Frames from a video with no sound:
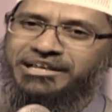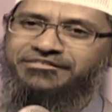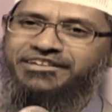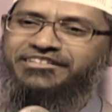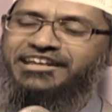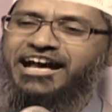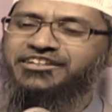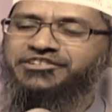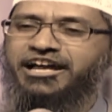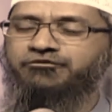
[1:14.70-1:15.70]
you believe that the
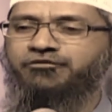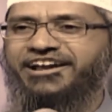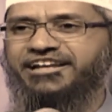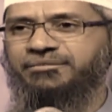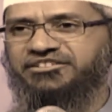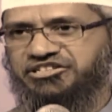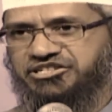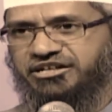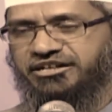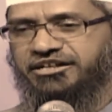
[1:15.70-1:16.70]
last and final
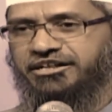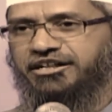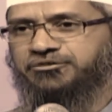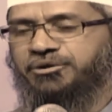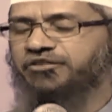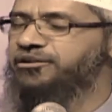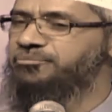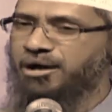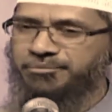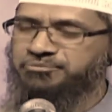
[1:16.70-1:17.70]
messenger is
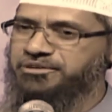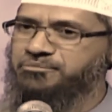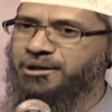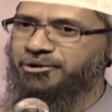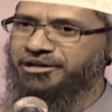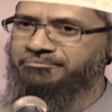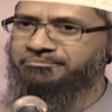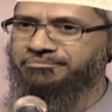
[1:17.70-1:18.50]
Prophet Muhammad, peace be upon